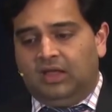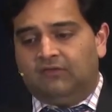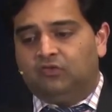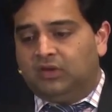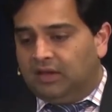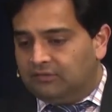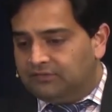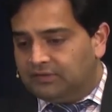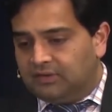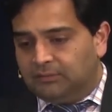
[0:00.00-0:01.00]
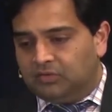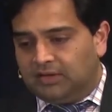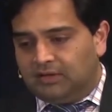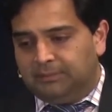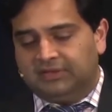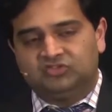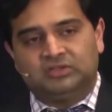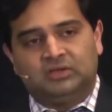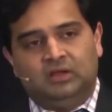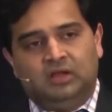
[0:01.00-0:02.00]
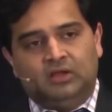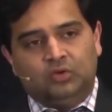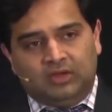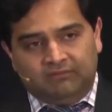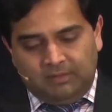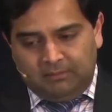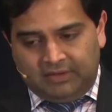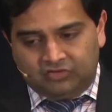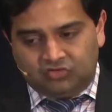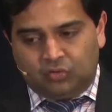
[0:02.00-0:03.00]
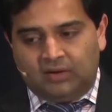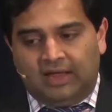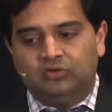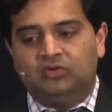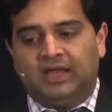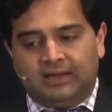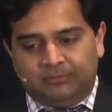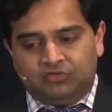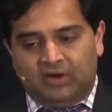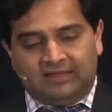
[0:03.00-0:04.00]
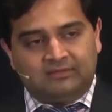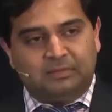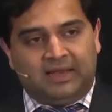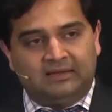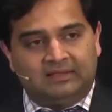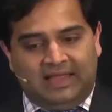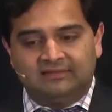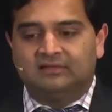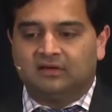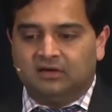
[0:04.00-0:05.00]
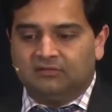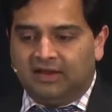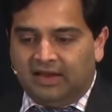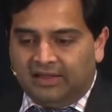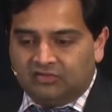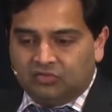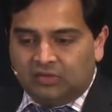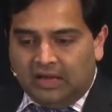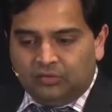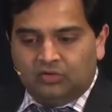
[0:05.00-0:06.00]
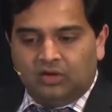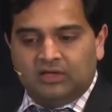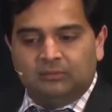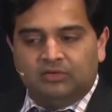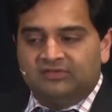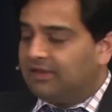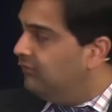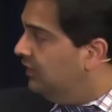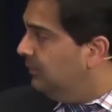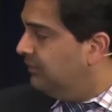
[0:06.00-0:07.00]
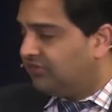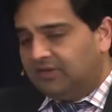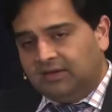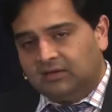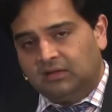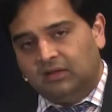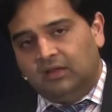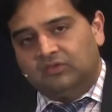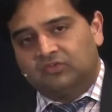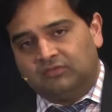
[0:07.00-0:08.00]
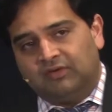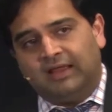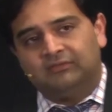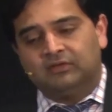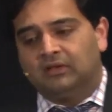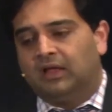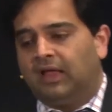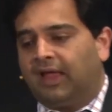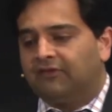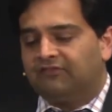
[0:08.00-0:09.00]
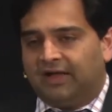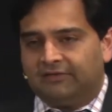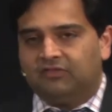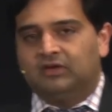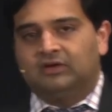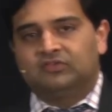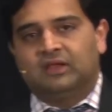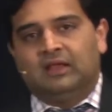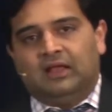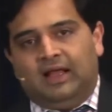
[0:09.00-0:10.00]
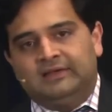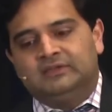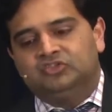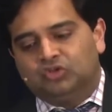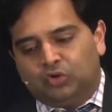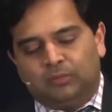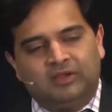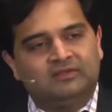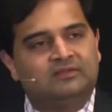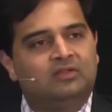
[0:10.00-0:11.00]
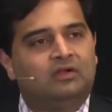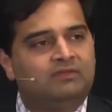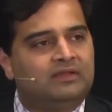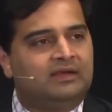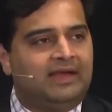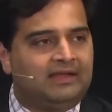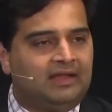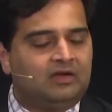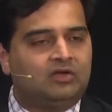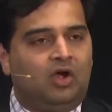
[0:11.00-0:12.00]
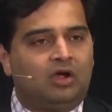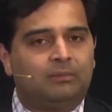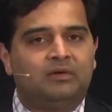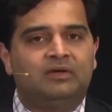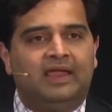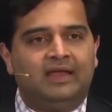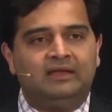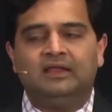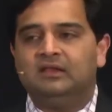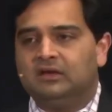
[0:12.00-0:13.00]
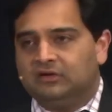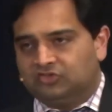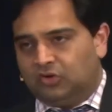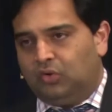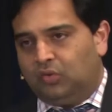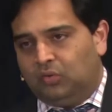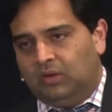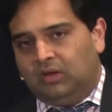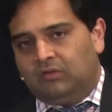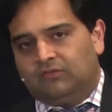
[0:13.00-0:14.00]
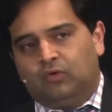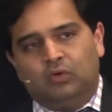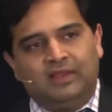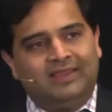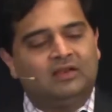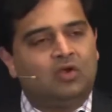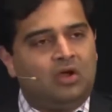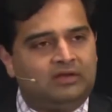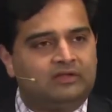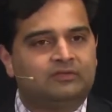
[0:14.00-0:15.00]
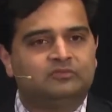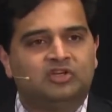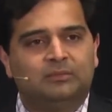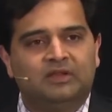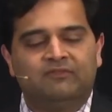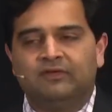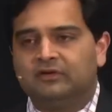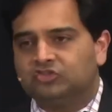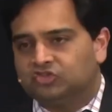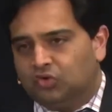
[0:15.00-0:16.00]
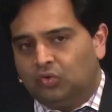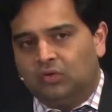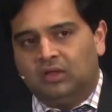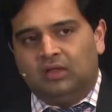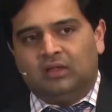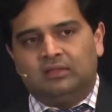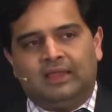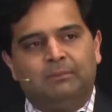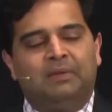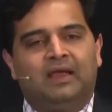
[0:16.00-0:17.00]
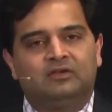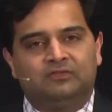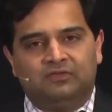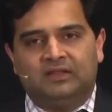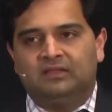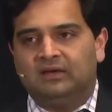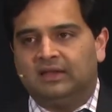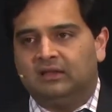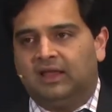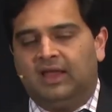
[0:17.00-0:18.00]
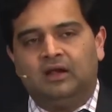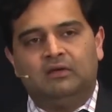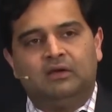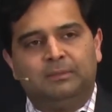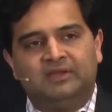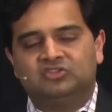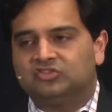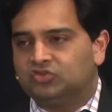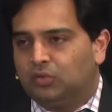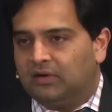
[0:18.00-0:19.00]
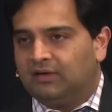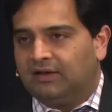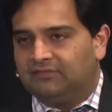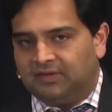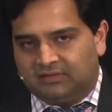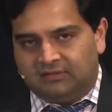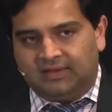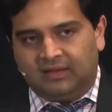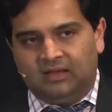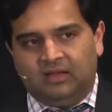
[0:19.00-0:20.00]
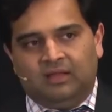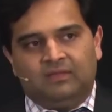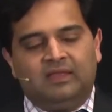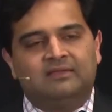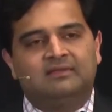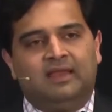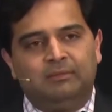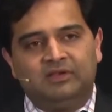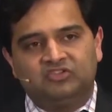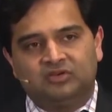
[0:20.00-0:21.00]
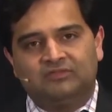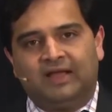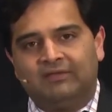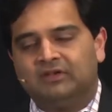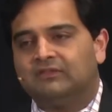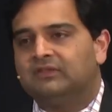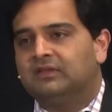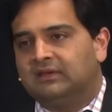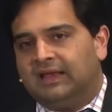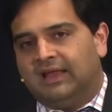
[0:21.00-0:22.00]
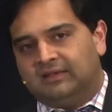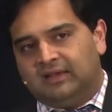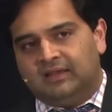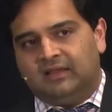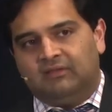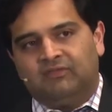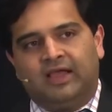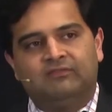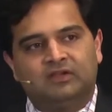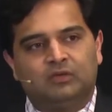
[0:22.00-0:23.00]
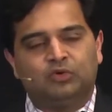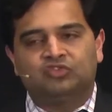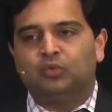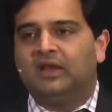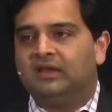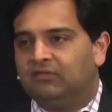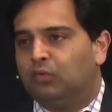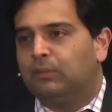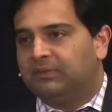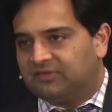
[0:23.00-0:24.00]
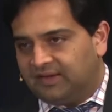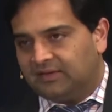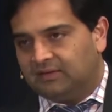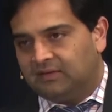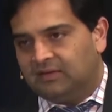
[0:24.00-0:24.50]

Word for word: If you take a FLT3 mutated patient, you give midostaurin, and you take them to transplant, that's the curve I like. So now you're talking about 70% survival at five years. I didn't show you because it's not a FLT3 dedicated talk, but 18 years ago, Fröhling and colleagues from Germany first showed the impact of FLT3. 800 patients, 200 had FLT3. The established survival in FLT3 ITD five year was 24%.